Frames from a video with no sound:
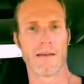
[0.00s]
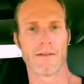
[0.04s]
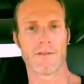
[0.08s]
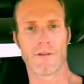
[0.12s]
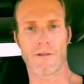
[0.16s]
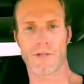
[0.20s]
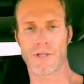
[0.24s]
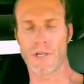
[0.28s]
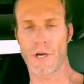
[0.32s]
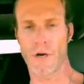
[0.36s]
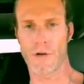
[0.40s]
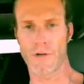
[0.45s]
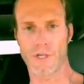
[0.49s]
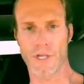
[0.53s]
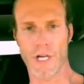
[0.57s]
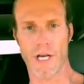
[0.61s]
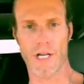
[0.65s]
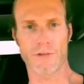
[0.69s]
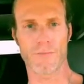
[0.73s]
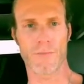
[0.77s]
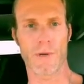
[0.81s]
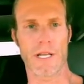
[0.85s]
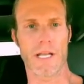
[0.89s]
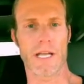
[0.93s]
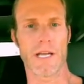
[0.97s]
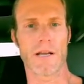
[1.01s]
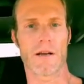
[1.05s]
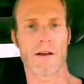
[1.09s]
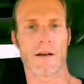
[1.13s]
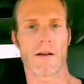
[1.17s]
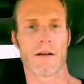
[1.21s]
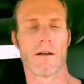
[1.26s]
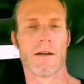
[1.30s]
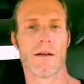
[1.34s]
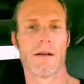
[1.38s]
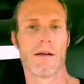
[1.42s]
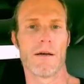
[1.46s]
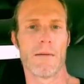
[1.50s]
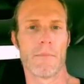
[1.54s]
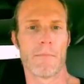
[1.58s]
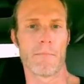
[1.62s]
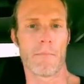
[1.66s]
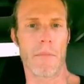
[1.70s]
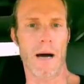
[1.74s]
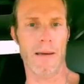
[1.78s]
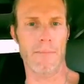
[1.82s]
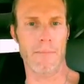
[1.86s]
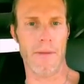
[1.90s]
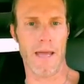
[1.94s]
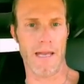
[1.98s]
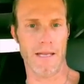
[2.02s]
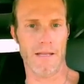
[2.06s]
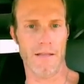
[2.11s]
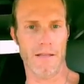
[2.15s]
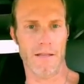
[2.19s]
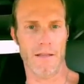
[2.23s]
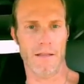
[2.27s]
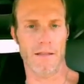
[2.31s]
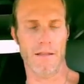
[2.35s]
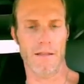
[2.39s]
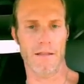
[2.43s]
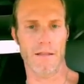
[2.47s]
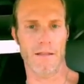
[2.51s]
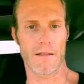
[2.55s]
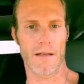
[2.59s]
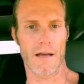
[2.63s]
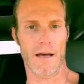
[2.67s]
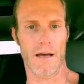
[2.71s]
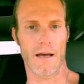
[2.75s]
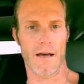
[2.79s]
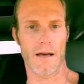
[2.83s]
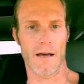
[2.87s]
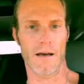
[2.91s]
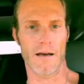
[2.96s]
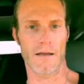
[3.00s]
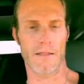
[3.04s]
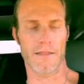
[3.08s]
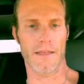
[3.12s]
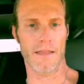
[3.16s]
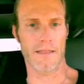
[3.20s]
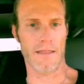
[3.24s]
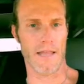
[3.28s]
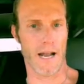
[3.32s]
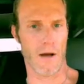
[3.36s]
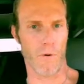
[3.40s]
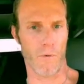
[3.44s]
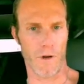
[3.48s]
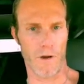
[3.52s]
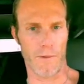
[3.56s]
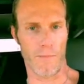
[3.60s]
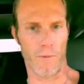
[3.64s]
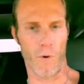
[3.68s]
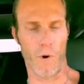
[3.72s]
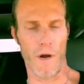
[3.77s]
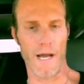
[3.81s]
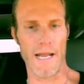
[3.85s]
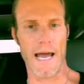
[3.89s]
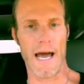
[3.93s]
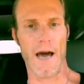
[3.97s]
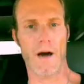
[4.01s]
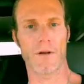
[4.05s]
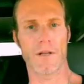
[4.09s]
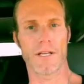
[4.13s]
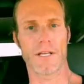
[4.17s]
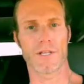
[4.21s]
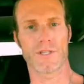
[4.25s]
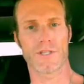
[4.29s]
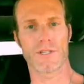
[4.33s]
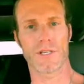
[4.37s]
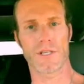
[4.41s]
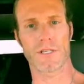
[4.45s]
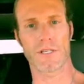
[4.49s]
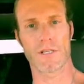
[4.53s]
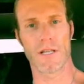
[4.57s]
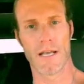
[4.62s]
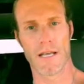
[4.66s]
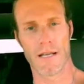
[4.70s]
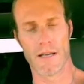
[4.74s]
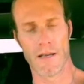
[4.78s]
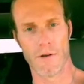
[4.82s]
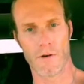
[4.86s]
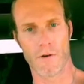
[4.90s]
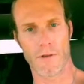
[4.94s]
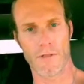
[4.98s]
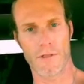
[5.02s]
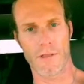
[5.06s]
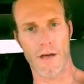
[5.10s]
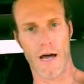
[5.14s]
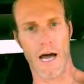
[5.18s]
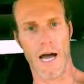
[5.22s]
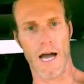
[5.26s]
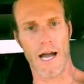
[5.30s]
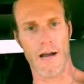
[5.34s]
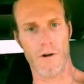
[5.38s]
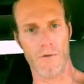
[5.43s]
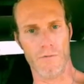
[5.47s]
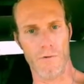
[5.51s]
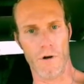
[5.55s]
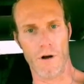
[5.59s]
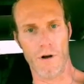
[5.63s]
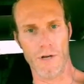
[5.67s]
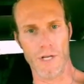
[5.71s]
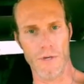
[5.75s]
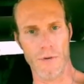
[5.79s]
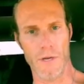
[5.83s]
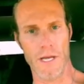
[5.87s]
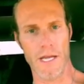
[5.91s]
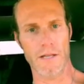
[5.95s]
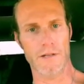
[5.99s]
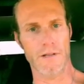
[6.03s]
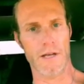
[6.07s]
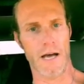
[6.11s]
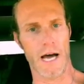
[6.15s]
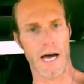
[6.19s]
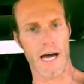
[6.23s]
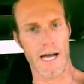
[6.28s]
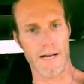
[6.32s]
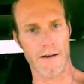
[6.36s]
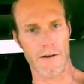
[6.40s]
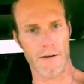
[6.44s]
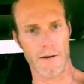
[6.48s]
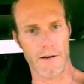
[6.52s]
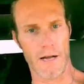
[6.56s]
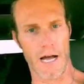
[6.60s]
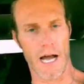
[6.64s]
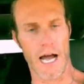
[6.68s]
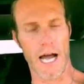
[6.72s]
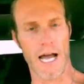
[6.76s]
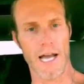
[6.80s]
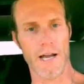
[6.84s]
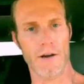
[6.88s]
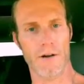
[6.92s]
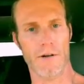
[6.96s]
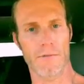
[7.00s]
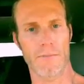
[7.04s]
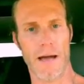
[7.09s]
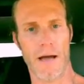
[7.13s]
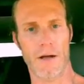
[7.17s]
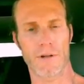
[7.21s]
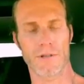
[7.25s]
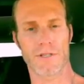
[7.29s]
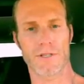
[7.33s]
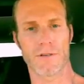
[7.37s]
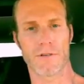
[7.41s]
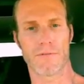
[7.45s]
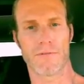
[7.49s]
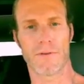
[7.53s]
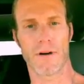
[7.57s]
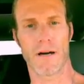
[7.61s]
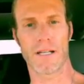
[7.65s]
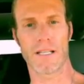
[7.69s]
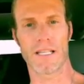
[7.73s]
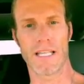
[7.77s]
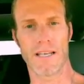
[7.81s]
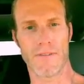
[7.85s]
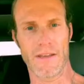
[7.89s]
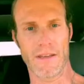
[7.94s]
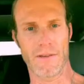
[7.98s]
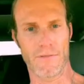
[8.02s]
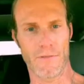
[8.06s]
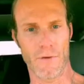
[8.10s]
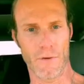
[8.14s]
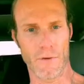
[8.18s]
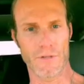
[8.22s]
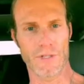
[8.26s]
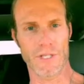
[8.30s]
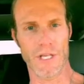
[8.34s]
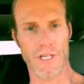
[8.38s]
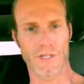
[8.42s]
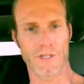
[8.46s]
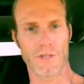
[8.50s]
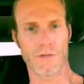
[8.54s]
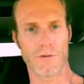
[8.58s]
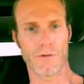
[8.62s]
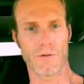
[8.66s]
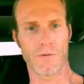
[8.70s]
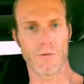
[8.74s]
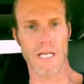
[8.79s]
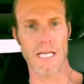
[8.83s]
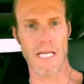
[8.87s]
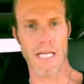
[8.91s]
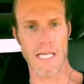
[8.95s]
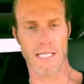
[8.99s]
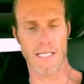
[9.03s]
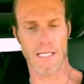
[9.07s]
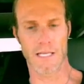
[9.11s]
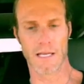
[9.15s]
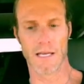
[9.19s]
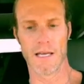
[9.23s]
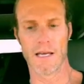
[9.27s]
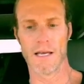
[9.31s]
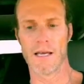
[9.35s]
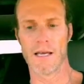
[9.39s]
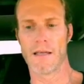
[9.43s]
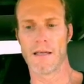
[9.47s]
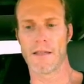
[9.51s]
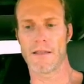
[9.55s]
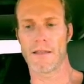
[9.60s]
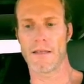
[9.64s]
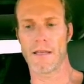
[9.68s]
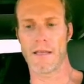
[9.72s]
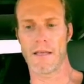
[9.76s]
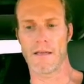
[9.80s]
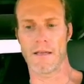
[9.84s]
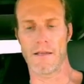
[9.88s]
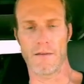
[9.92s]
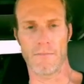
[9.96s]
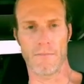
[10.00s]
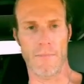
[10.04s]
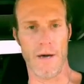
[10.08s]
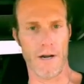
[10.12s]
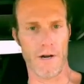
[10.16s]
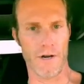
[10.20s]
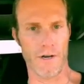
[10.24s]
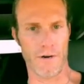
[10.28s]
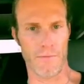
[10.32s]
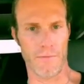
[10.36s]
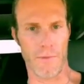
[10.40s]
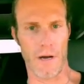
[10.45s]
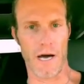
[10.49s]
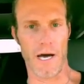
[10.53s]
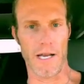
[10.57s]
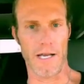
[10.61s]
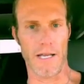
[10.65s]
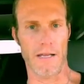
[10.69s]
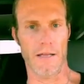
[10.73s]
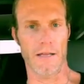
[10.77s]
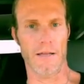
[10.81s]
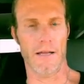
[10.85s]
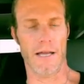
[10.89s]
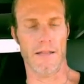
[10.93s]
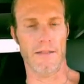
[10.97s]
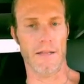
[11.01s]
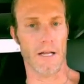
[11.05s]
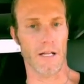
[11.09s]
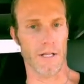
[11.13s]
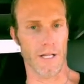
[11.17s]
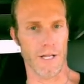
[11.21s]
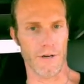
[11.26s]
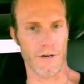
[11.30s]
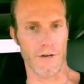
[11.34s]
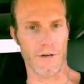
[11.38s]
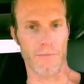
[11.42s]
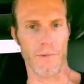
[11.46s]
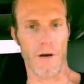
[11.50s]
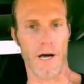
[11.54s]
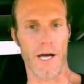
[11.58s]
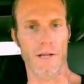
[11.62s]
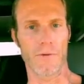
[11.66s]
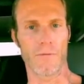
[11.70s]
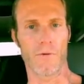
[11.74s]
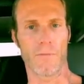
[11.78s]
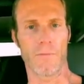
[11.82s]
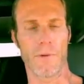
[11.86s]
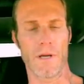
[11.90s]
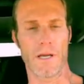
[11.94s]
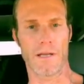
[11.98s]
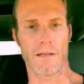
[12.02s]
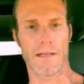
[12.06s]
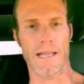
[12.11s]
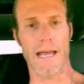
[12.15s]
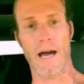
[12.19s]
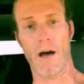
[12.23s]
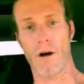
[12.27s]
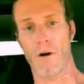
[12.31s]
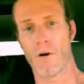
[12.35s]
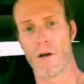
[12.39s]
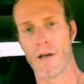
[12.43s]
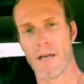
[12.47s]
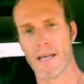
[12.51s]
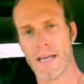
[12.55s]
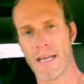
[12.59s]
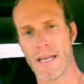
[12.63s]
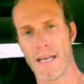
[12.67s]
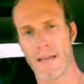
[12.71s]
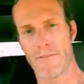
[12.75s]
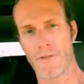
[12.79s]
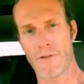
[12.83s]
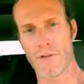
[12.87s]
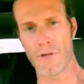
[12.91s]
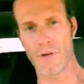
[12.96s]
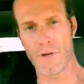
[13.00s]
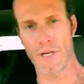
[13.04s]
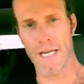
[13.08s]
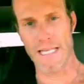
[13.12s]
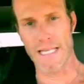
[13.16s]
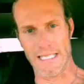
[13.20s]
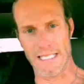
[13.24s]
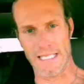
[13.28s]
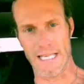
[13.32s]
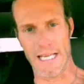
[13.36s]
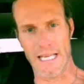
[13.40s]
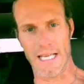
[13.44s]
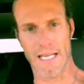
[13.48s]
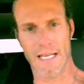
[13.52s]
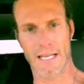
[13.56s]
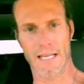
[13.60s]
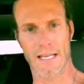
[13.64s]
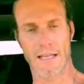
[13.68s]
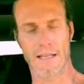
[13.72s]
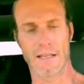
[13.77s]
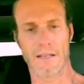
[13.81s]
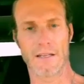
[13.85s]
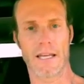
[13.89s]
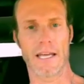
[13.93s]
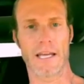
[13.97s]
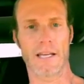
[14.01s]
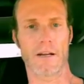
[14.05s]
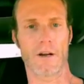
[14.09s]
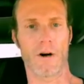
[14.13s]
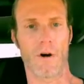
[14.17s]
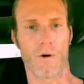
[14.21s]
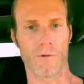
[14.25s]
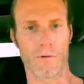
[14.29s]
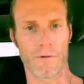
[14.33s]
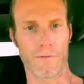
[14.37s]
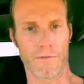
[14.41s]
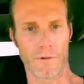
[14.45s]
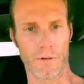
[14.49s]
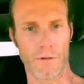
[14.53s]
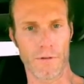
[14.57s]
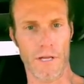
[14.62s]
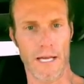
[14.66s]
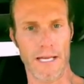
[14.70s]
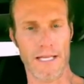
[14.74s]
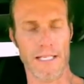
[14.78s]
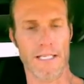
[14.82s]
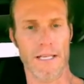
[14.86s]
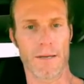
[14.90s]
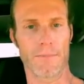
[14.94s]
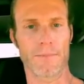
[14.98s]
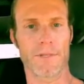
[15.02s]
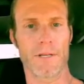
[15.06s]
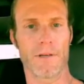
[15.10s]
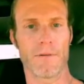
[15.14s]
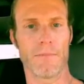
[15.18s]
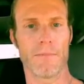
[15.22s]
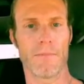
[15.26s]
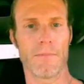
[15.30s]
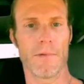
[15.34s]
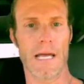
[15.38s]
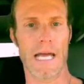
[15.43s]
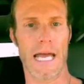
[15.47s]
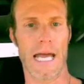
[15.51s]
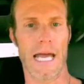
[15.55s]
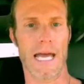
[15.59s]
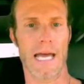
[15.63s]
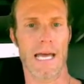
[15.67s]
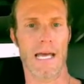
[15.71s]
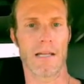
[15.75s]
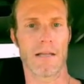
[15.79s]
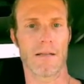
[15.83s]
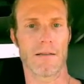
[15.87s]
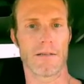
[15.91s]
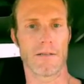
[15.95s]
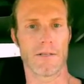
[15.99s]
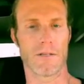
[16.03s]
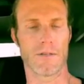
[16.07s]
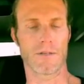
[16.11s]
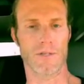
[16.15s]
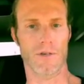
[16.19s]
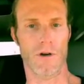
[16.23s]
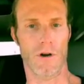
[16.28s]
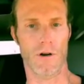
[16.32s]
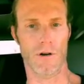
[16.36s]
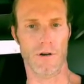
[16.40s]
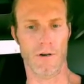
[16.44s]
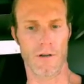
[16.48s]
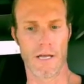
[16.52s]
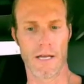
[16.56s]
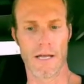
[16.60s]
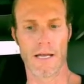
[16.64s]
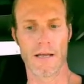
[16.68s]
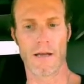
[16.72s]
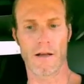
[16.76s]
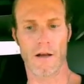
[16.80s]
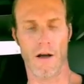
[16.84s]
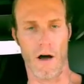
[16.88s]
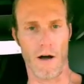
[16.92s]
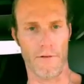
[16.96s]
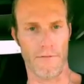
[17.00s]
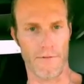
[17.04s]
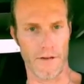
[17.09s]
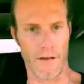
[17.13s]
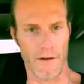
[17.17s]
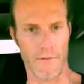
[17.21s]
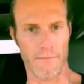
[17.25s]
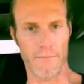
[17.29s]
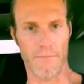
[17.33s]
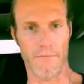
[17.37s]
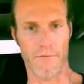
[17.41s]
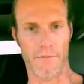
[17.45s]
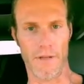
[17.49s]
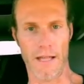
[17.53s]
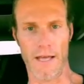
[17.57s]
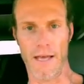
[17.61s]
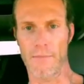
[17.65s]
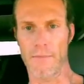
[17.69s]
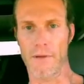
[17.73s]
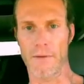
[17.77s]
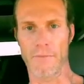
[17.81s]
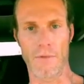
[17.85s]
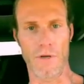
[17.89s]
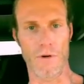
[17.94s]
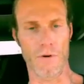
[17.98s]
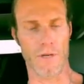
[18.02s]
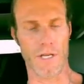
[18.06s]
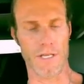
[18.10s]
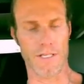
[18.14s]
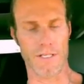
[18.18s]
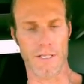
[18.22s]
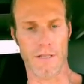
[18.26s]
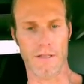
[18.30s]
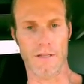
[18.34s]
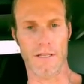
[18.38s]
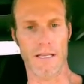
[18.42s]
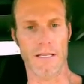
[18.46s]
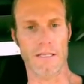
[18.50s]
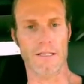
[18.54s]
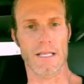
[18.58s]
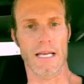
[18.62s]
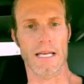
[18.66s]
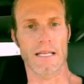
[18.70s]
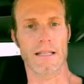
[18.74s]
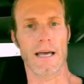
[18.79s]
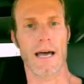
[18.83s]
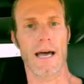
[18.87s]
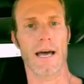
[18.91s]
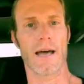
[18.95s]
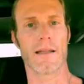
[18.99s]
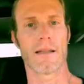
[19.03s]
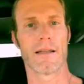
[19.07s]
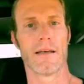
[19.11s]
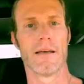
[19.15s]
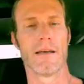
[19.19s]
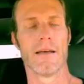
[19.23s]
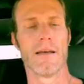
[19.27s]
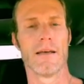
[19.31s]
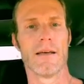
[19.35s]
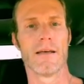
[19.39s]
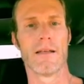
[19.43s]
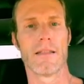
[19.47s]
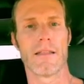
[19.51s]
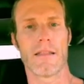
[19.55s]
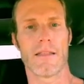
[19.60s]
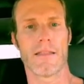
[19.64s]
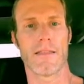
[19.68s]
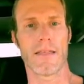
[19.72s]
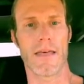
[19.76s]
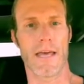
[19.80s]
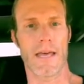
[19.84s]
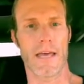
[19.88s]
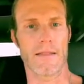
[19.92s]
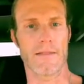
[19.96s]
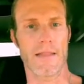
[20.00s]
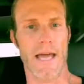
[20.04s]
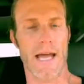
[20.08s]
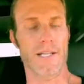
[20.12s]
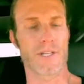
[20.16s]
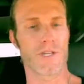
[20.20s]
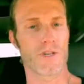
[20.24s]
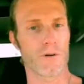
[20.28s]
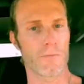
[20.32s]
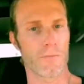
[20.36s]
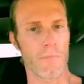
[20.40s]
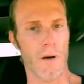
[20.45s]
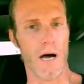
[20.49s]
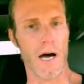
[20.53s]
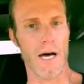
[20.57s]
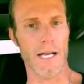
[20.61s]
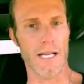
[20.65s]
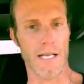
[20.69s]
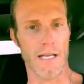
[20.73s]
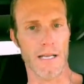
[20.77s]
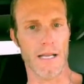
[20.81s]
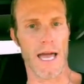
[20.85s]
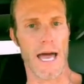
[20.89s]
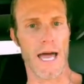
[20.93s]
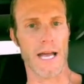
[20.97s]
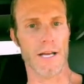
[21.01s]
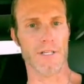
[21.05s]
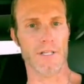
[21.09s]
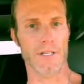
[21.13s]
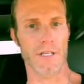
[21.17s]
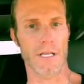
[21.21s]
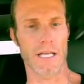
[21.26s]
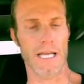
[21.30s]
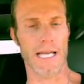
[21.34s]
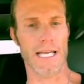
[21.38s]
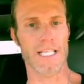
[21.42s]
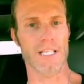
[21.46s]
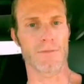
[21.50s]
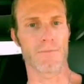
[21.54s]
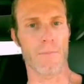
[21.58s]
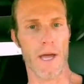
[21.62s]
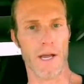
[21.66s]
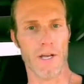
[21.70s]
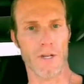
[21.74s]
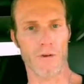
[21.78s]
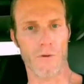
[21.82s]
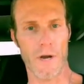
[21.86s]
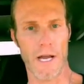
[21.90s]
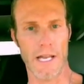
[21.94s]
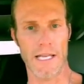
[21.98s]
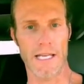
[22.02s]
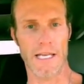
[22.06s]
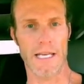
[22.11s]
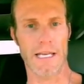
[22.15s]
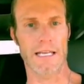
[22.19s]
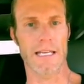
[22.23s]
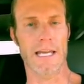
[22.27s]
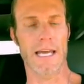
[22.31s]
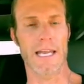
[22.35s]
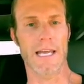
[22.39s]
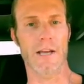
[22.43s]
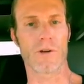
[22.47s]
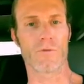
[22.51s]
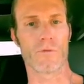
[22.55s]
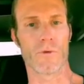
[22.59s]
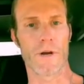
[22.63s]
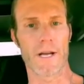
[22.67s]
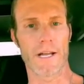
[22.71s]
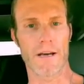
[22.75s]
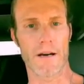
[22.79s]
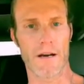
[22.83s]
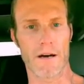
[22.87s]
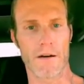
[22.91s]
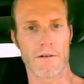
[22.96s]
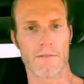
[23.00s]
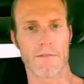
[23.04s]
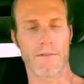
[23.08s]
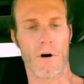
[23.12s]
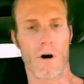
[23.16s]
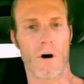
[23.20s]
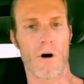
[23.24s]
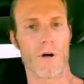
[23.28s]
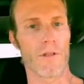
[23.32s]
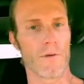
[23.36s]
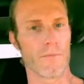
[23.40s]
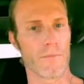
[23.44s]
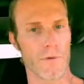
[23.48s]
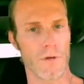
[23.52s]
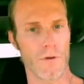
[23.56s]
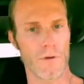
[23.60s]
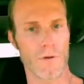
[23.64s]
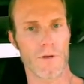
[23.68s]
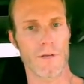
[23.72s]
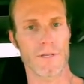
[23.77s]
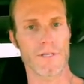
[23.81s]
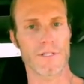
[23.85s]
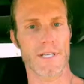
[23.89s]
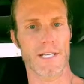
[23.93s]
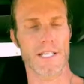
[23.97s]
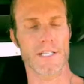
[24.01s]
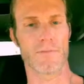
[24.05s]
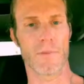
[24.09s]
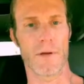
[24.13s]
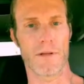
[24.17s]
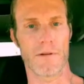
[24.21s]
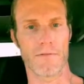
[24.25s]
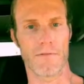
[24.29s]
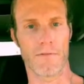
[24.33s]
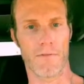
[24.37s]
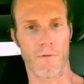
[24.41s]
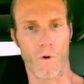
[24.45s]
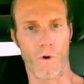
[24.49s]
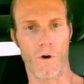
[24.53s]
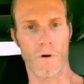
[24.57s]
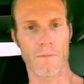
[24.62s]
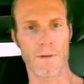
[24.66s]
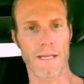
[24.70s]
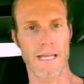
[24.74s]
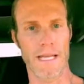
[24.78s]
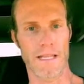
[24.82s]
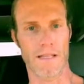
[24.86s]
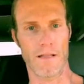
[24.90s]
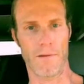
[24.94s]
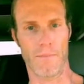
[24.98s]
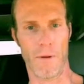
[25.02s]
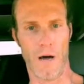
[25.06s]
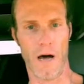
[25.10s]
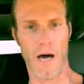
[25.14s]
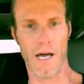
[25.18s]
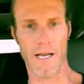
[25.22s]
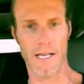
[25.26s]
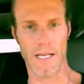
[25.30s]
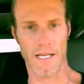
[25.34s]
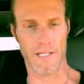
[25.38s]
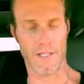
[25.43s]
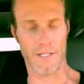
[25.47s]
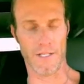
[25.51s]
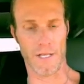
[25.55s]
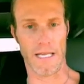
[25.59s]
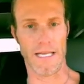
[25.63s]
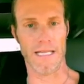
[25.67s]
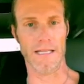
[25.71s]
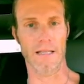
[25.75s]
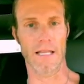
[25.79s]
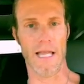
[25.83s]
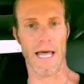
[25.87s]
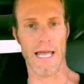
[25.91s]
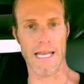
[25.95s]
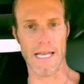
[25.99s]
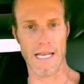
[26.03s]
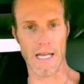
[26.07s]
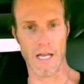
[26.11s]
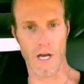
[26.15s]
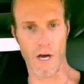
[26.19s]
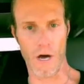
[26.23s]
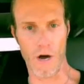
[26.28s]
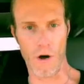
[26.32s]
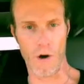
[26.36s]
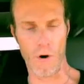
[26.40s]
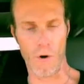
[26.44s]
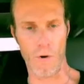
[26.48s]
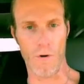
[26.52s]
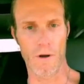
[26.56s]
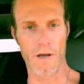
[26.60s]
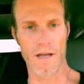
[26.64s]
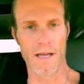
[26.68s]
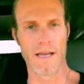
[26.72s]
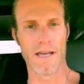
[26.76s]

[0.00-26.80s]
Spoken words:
There's no judgment here. My main thing that I want to point out is just the higher raw you eat, the higher amounts of living foods that you eat, the better your body and the cleaner your body will be. Now, if you do sick, you get a cold and flu-like symptom, and you start coughing up phlegm and mucus and things like that, then that's your body actually expectorating and getting rid of all the mucus that's been formed in the body. It's like letting go.